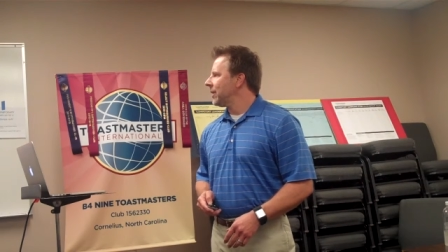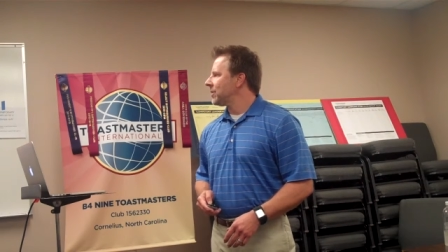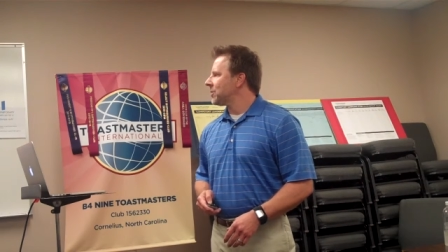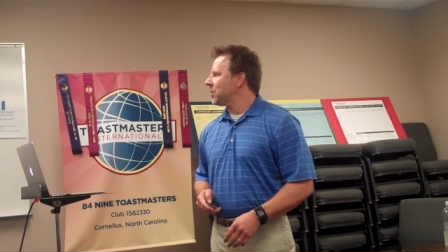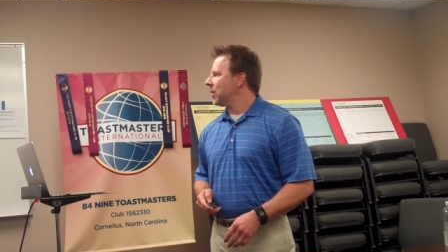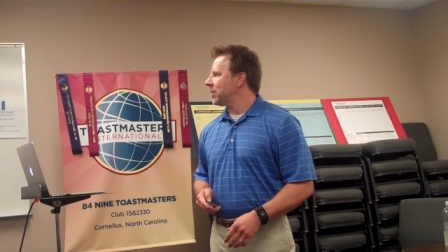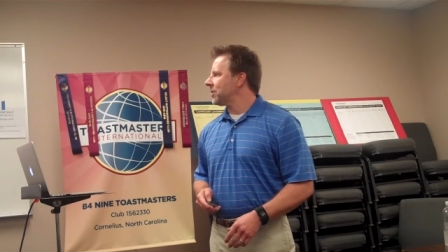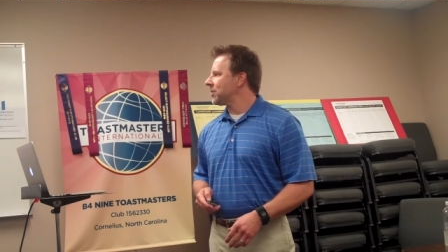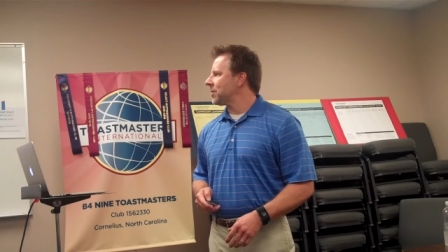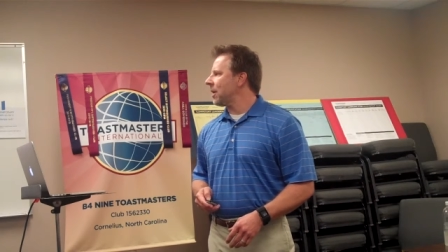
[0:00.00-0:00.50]

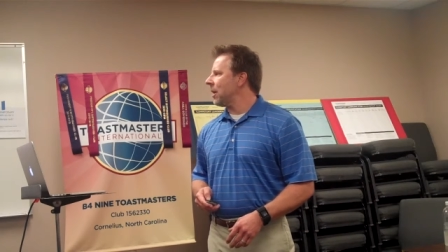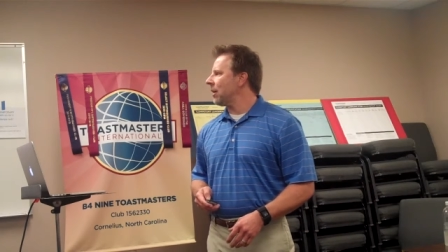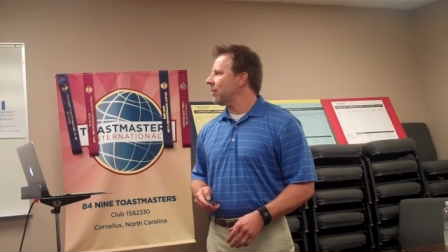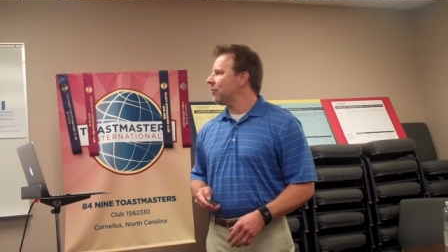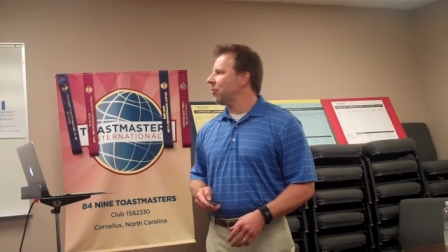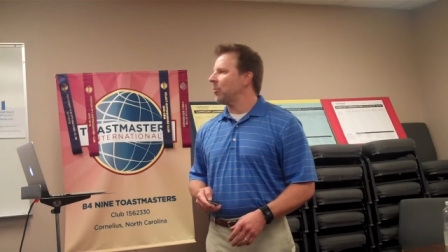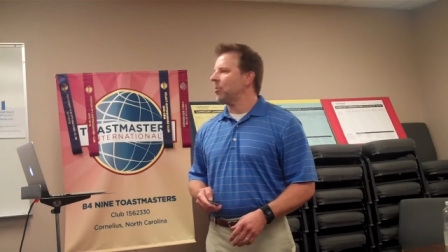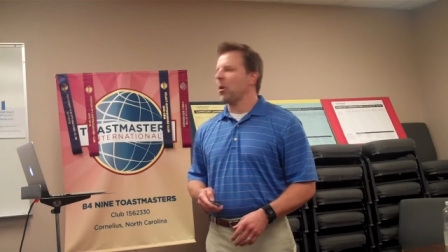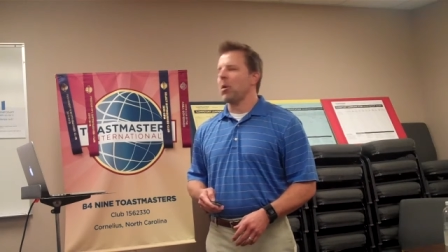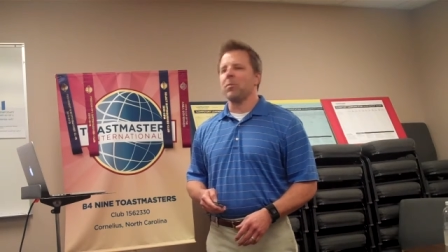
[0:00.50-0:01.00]
So let's
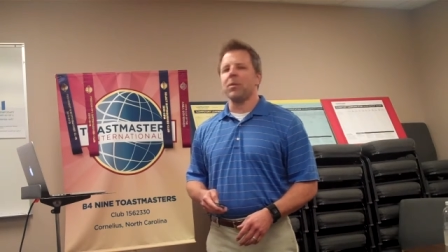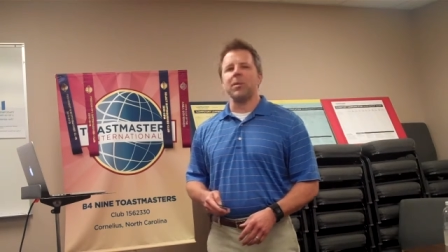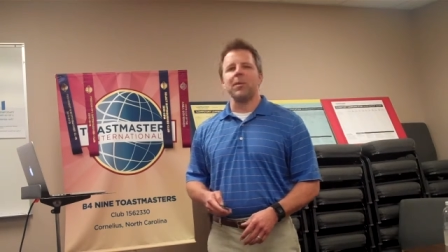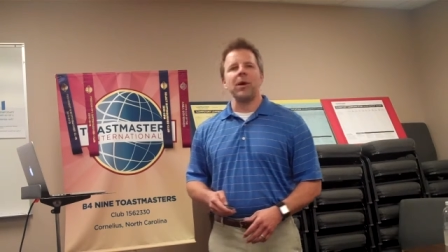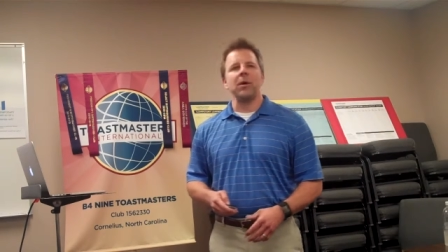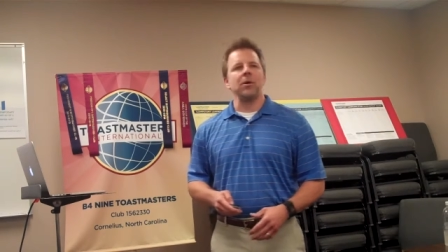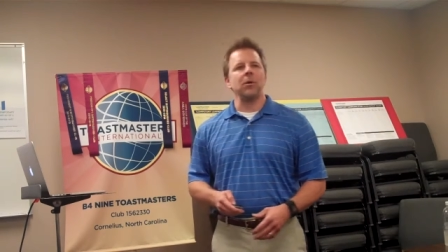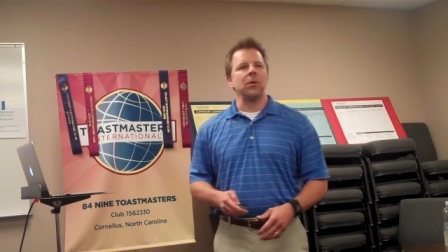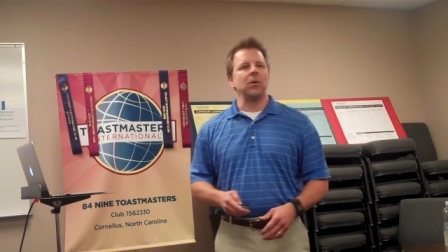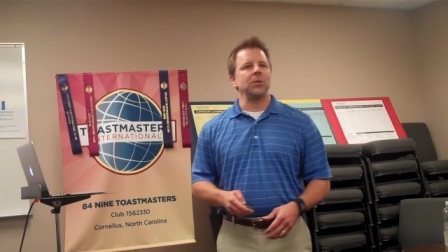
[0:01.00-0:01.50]
talk for a moment
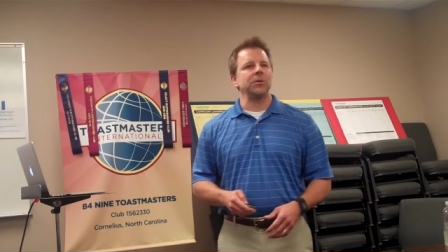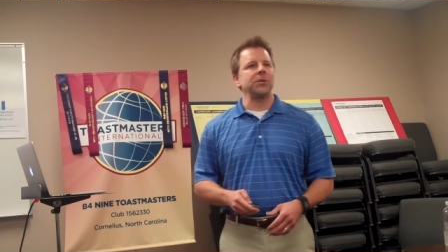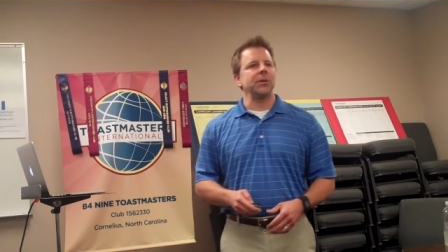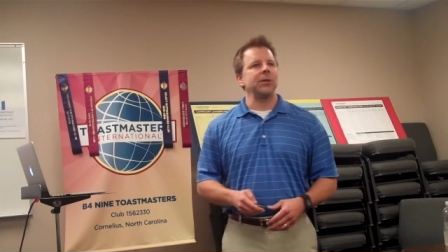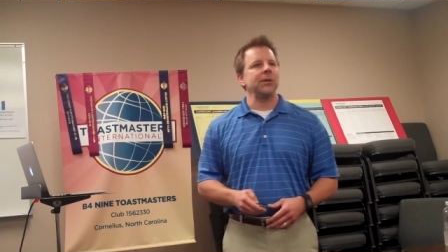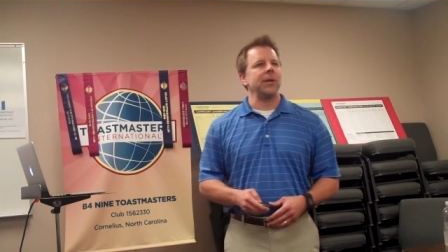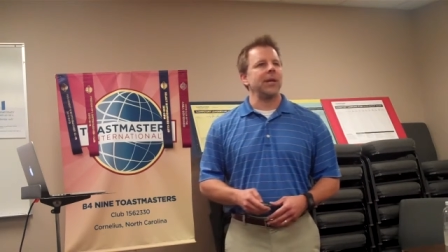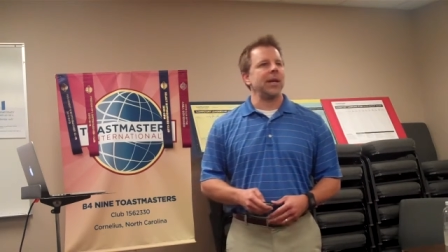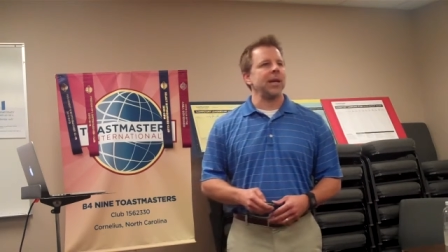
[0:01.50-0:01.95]
about culture,